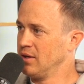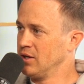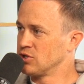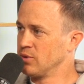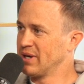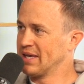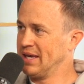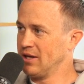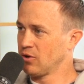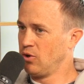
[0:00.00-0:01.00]
So
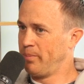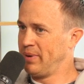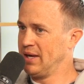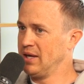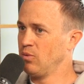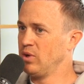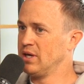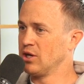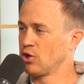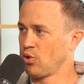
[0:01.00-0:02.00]
mechanical pain we
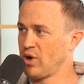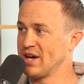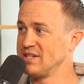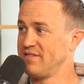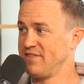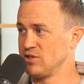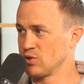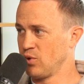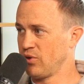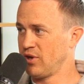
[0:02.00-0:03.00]
can correct in
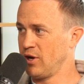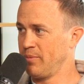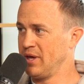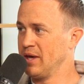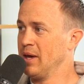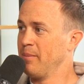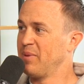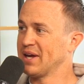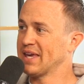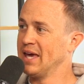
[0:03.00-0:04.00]
physical therapy,
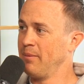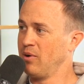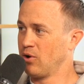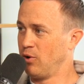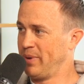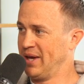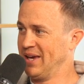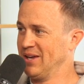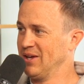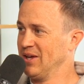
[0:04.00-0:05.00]
but a chemical
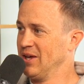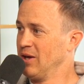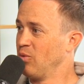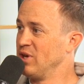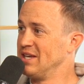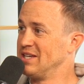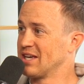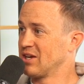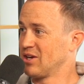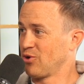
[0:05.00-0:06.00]
pain we need to
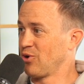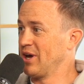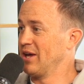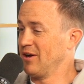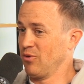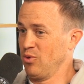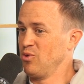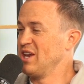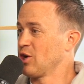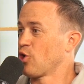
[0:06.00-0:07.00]

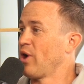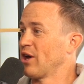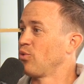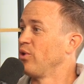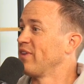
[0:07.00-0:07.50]
correct with